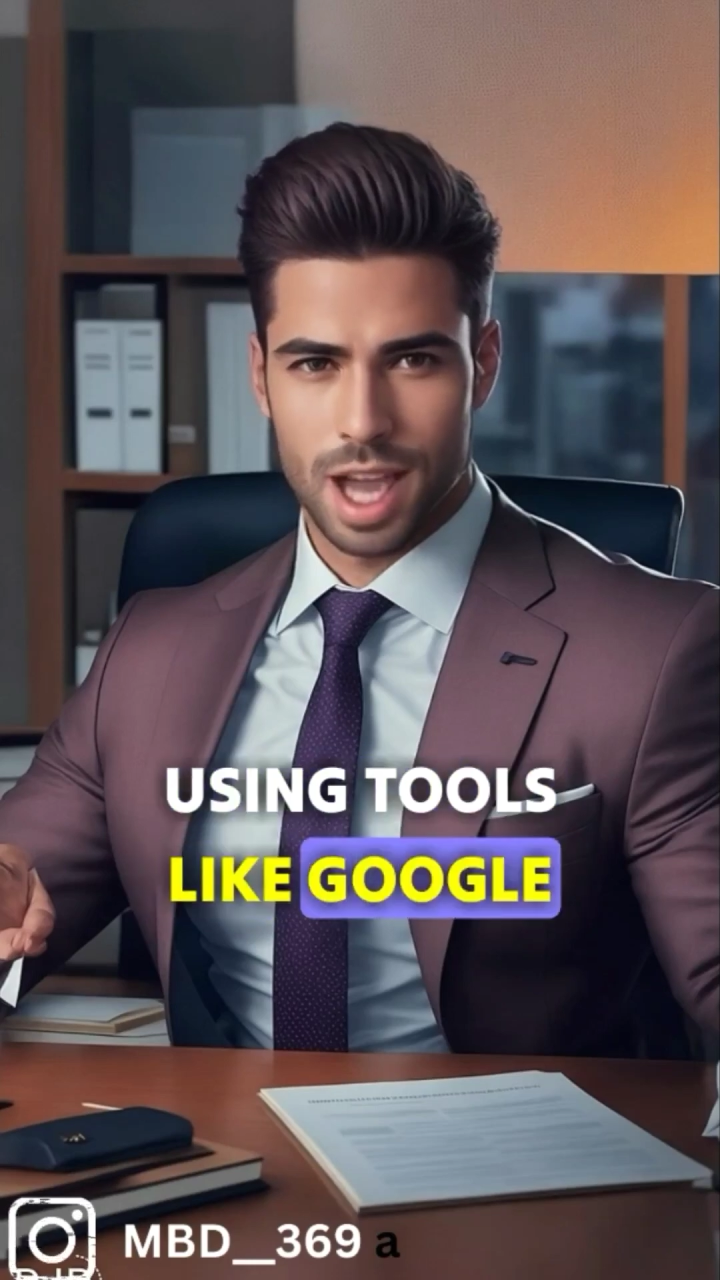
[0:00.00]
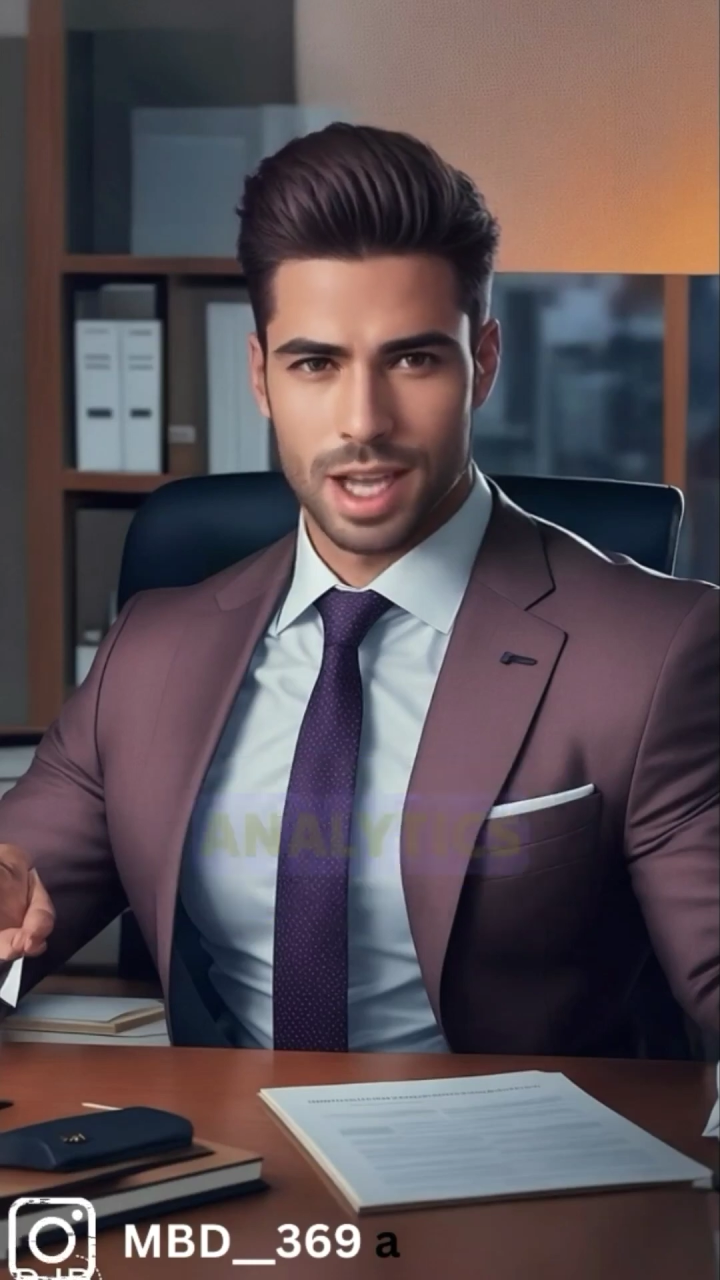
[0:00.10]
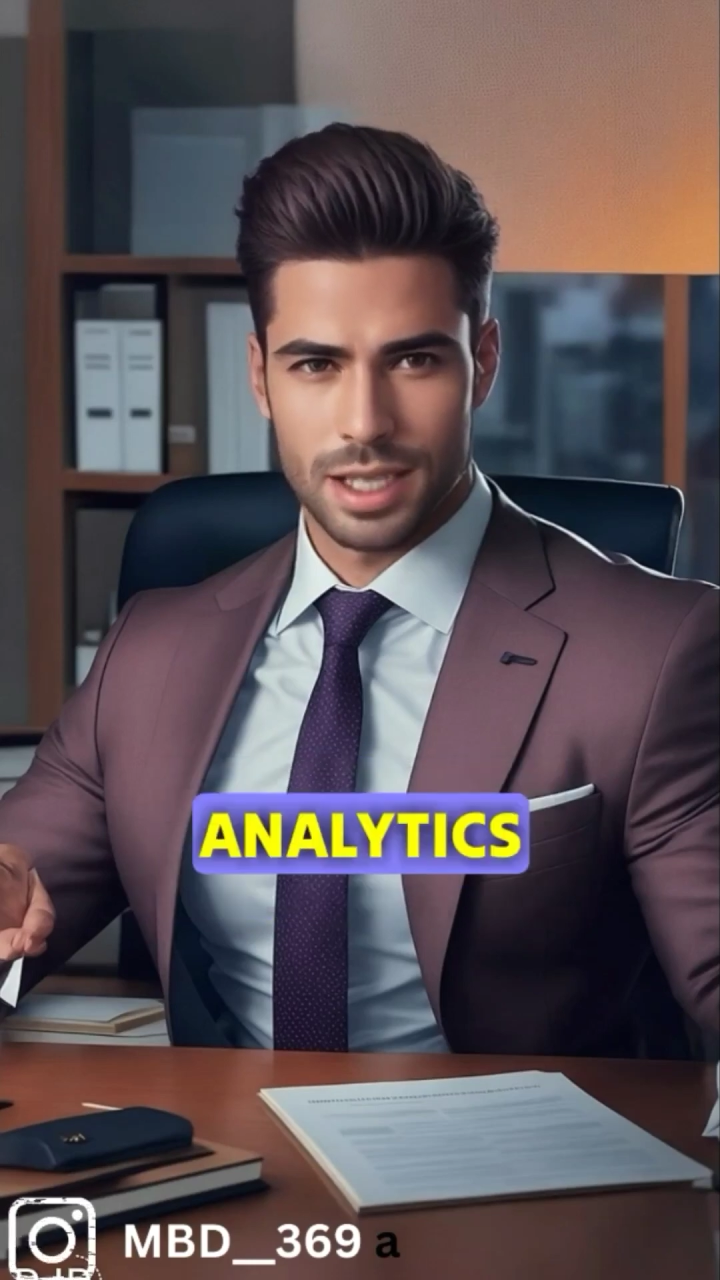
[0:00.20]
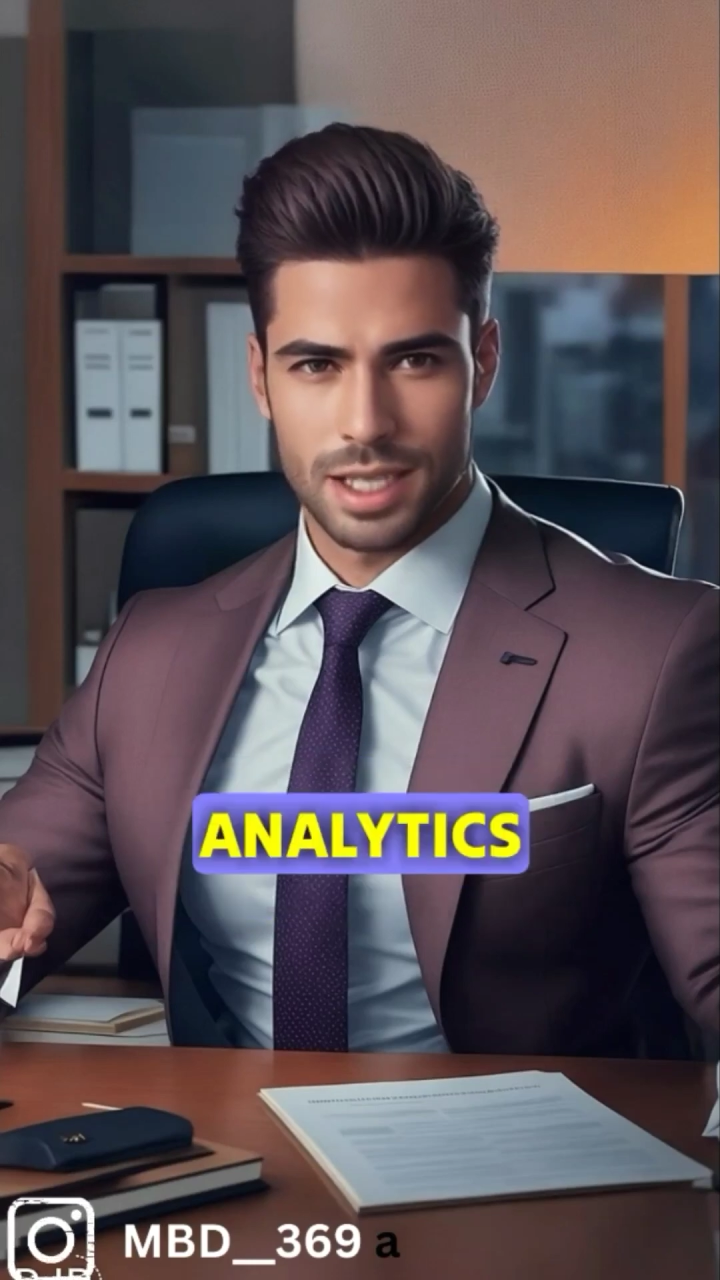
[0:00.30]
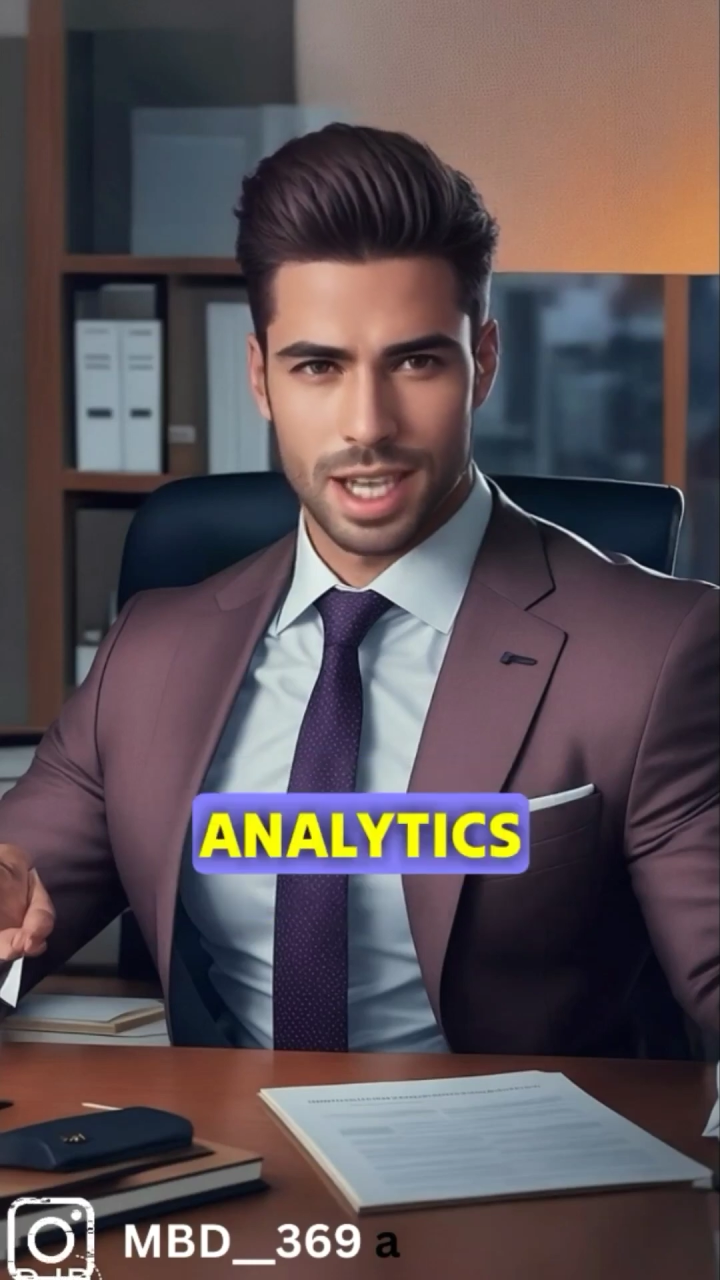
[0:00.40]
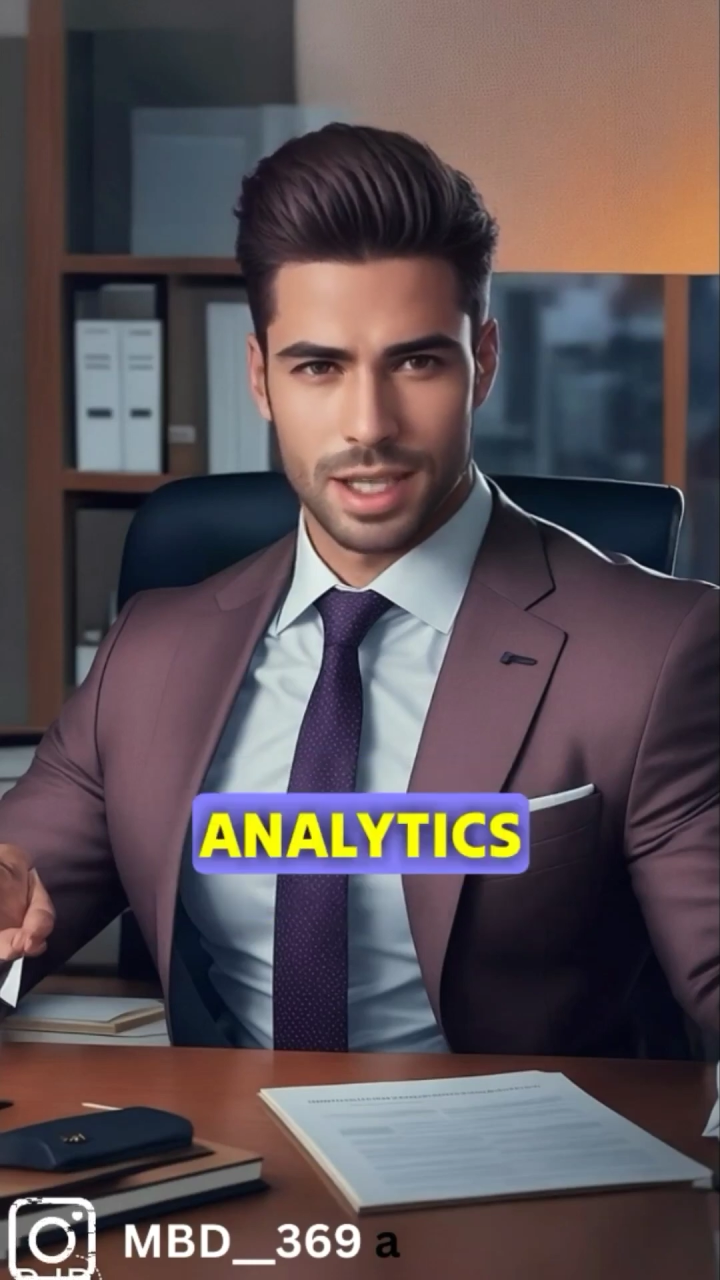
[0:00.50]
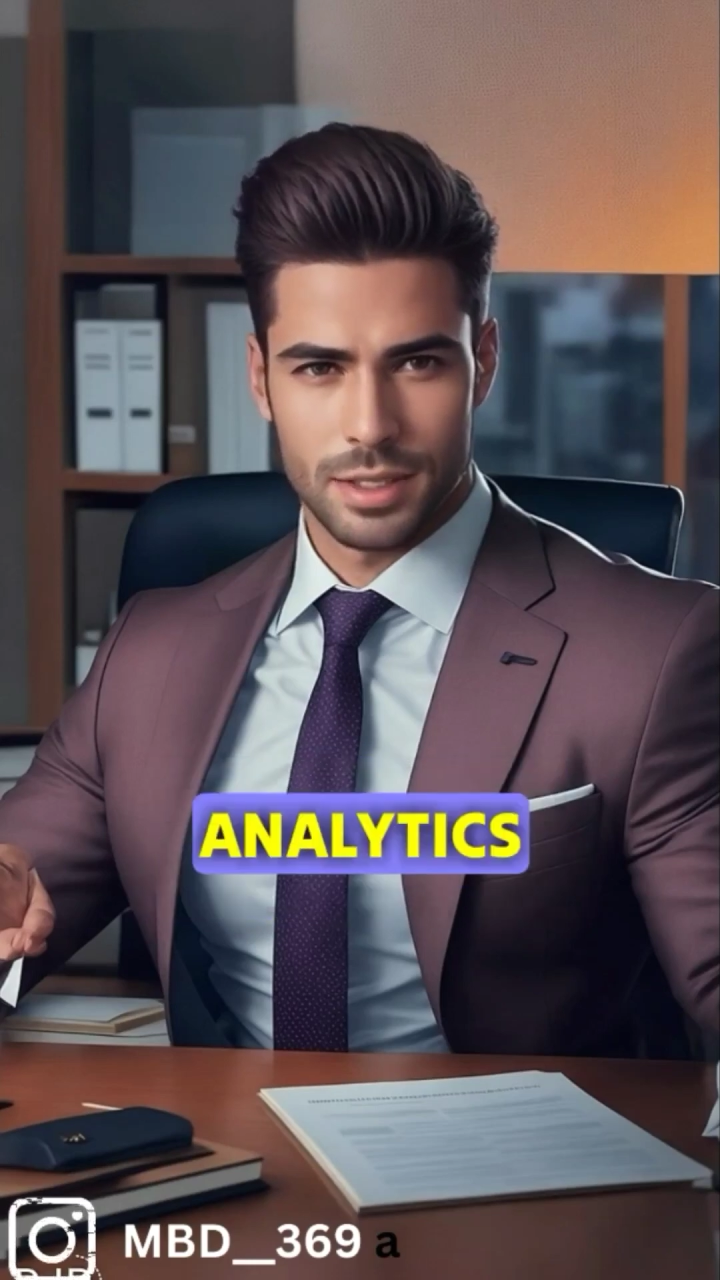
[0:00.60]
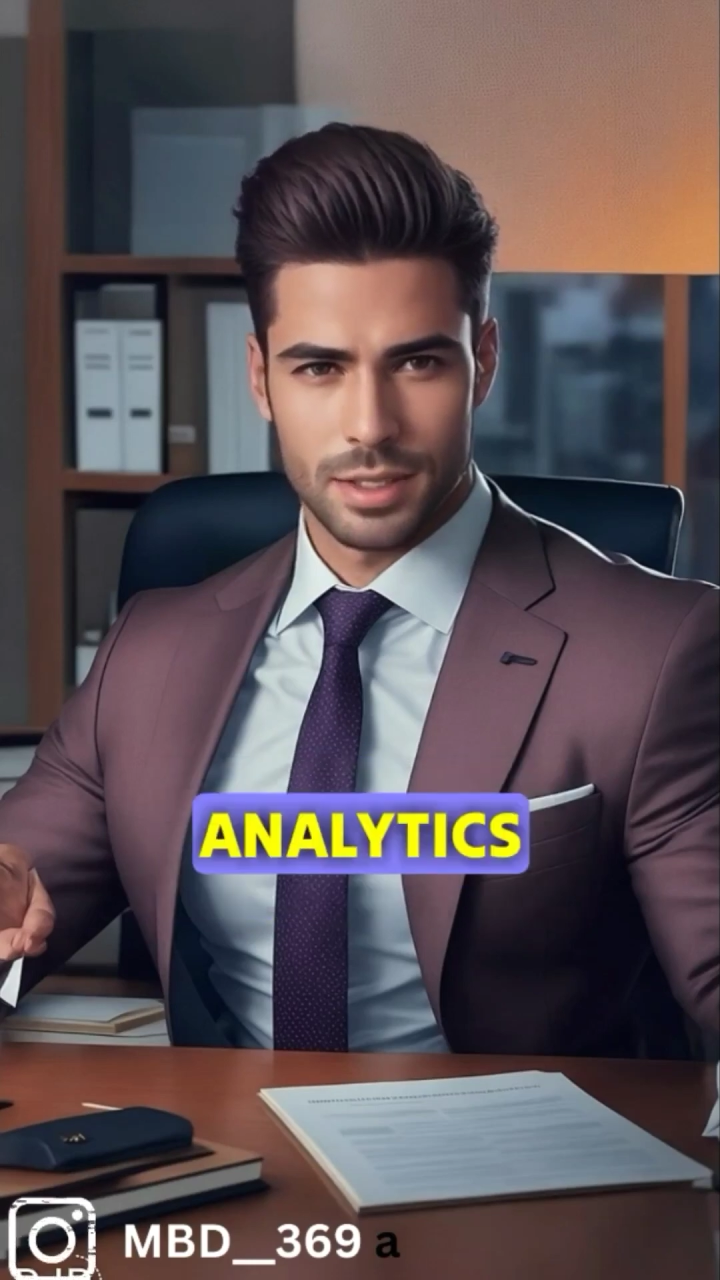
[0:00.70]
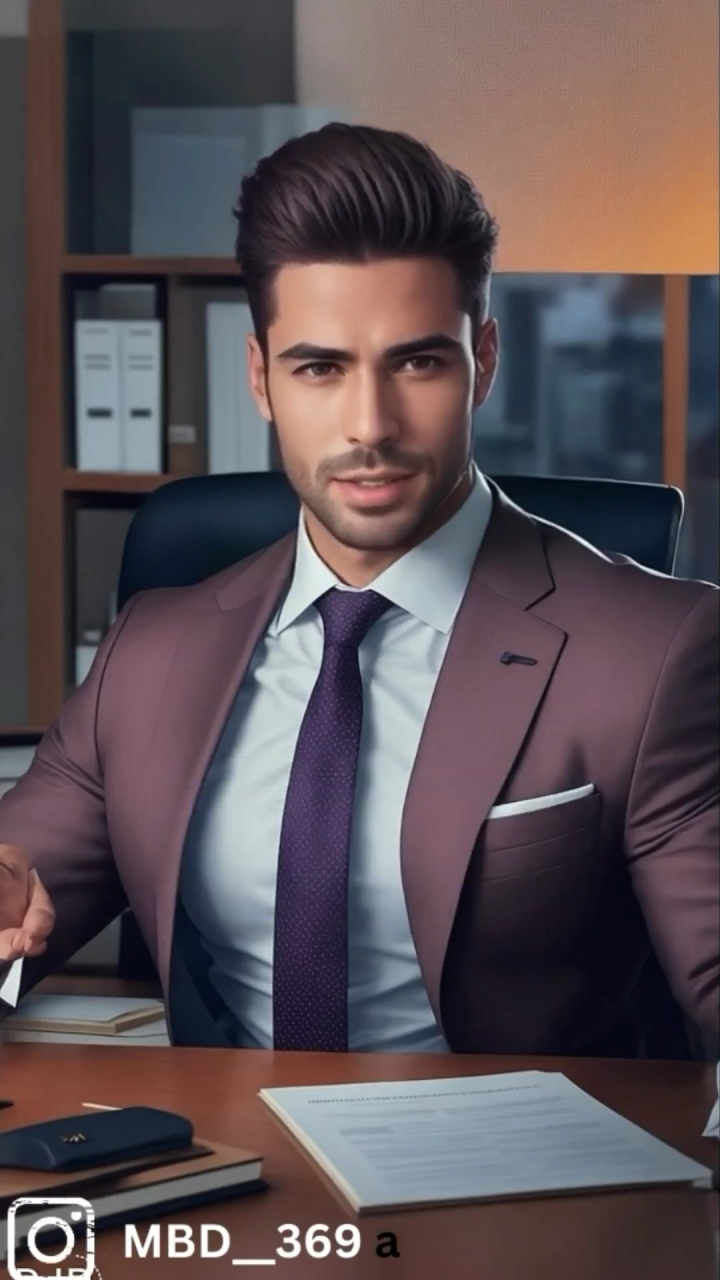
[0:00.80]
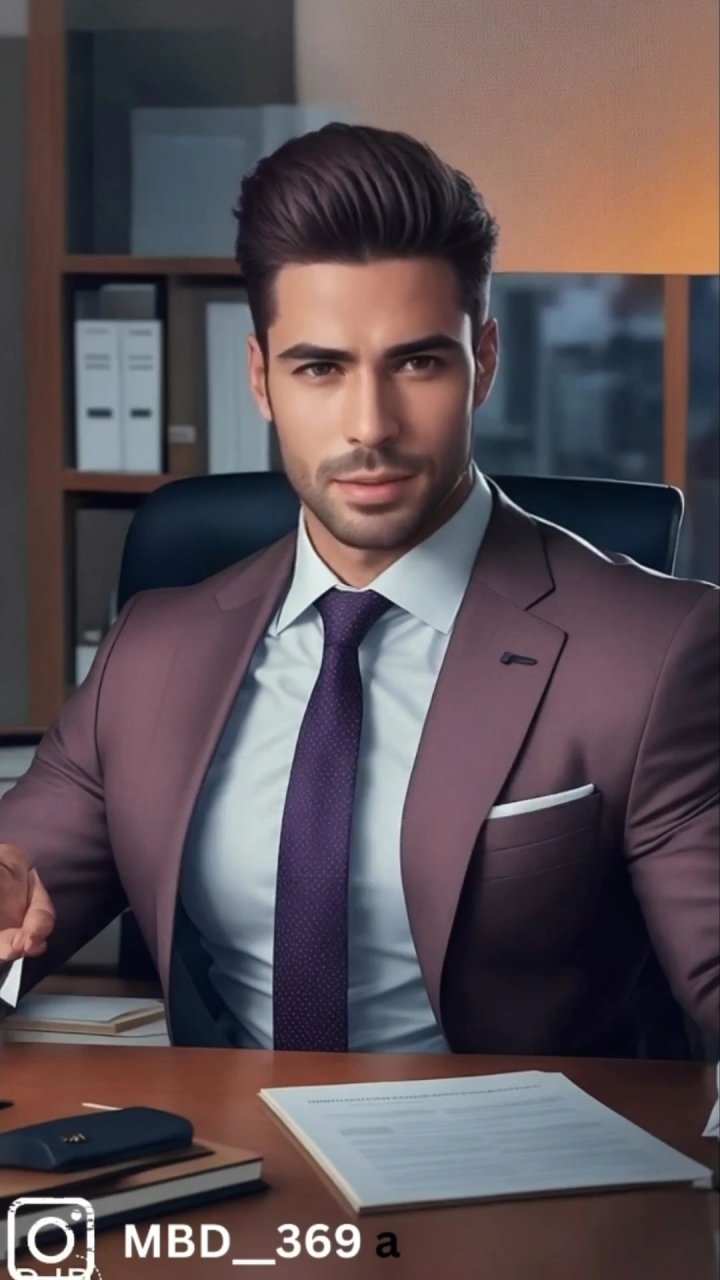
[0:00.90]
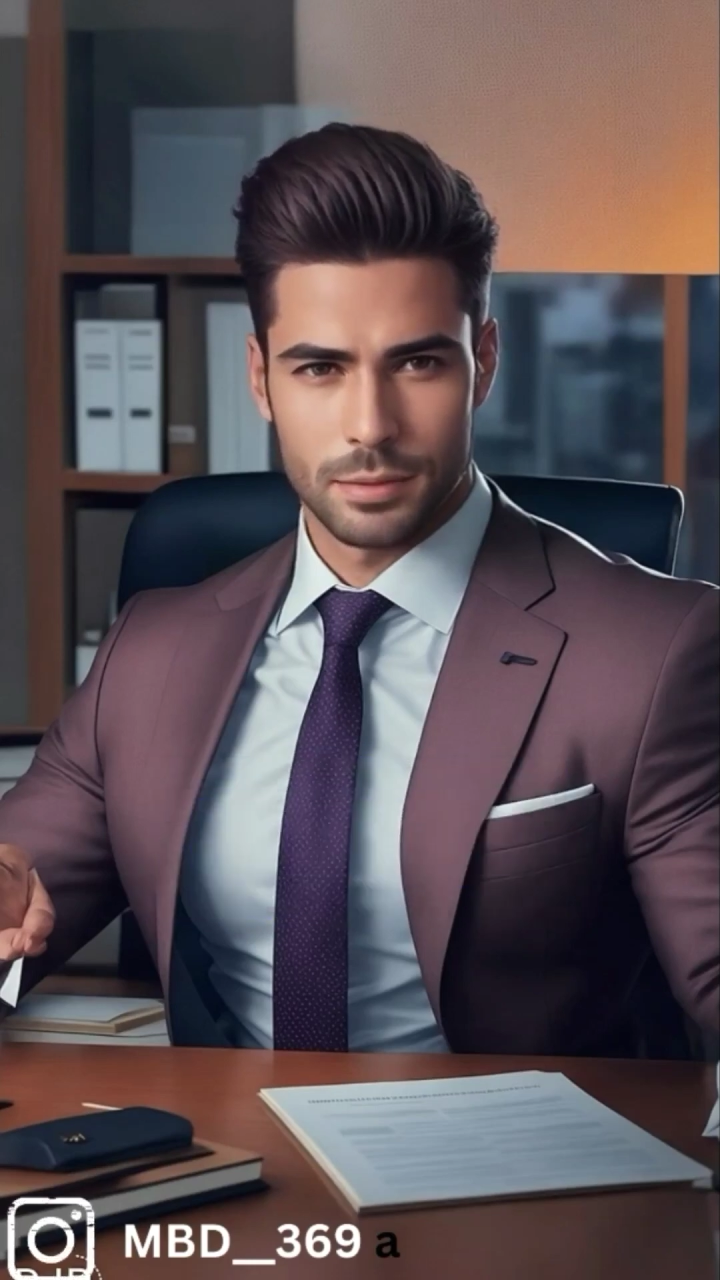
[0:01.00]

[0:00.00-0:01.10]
Analytics.